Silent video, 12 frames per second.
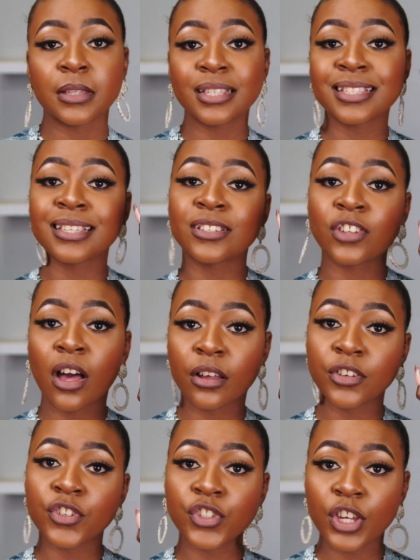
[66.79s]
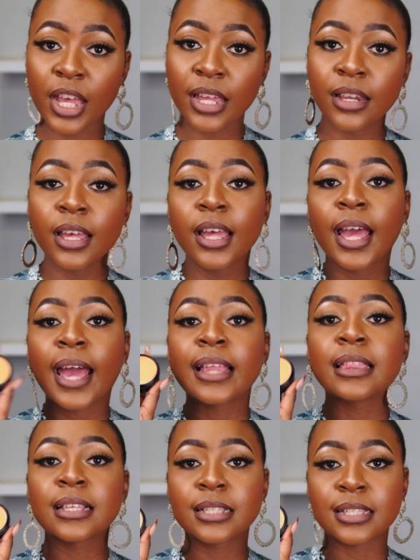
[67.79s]
but this is the darkest shade
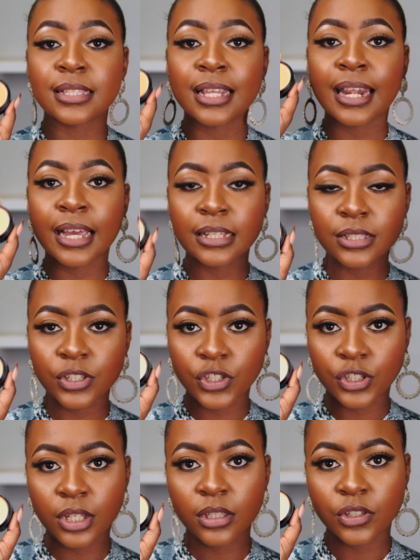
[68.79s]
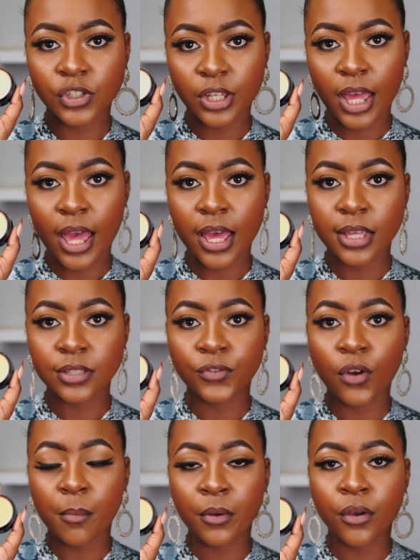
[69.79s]
and this is the lightest shade that she
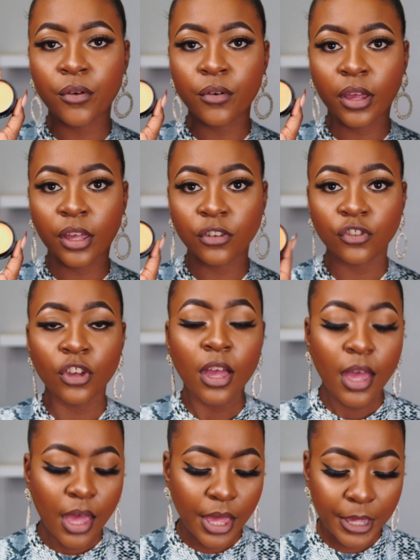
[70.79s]
has from her range.